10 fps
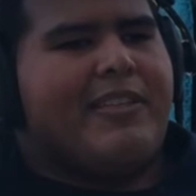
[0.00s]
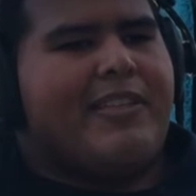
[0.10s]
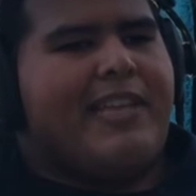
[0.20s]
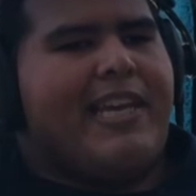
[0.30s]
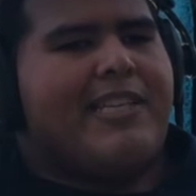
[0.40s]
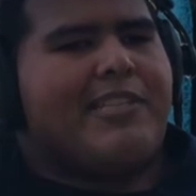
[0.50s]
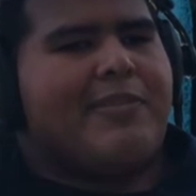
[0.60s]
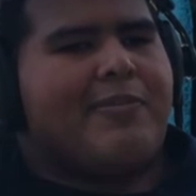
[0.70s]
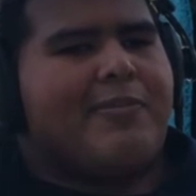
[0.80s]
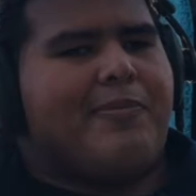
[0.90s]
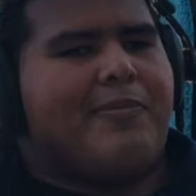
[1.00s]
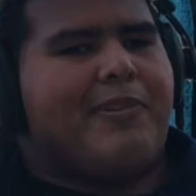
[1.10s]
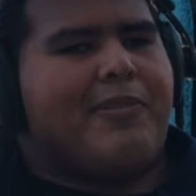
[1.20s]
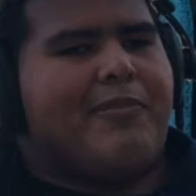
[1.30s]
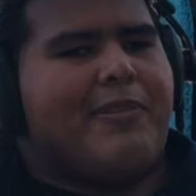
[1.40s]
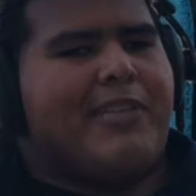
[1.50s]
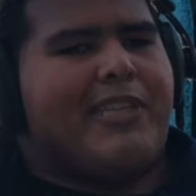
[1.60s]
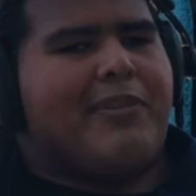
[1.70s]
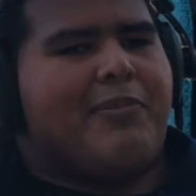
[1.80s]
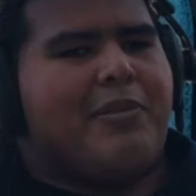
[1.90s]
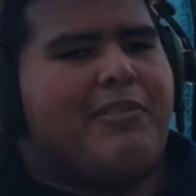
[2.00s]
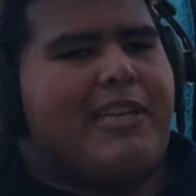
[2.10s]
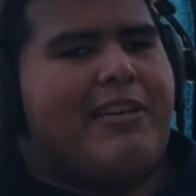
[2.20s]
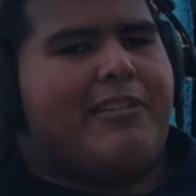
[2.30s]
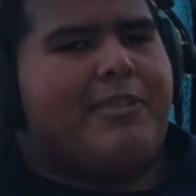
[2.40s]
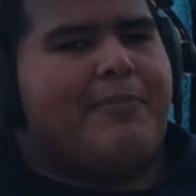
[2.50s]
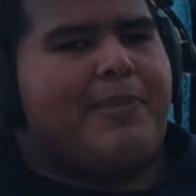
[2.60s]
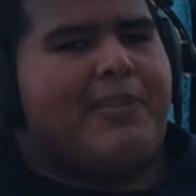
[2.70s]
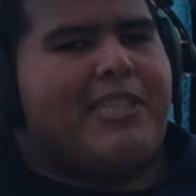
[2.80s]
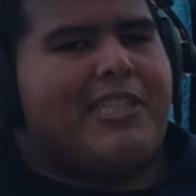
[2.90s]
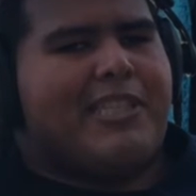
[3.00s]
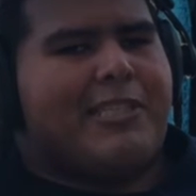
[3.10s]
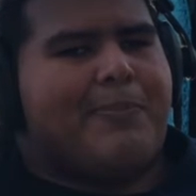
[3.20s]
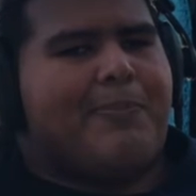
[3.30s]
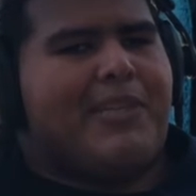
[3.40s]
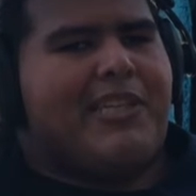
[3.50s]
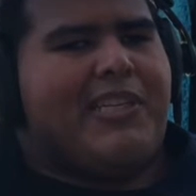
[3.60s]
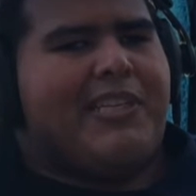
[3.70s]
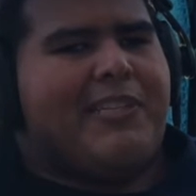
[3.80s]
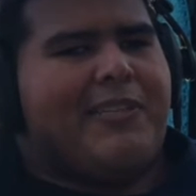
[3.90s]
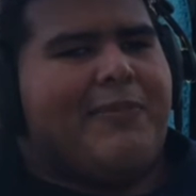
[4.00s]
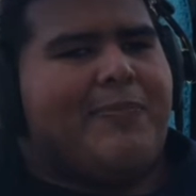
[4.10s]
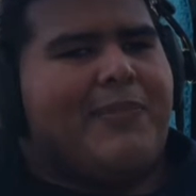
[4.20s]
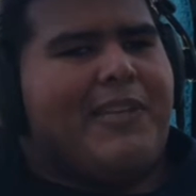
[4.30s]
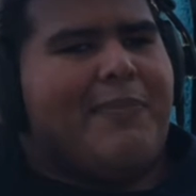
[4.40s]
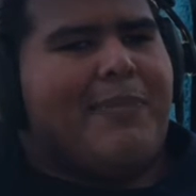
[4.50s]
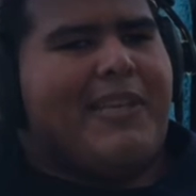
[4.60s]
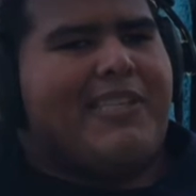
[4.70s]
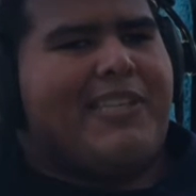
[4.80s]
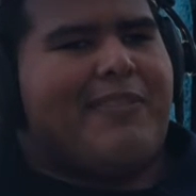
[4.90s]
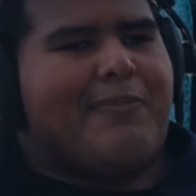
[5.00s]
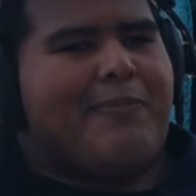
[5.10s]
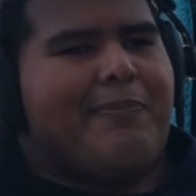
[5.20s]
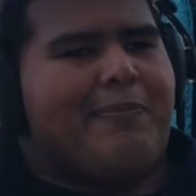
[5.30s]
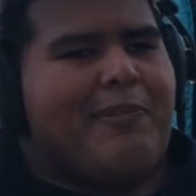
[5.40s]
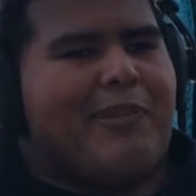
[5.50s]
that's what really throws out building speed. It makes it more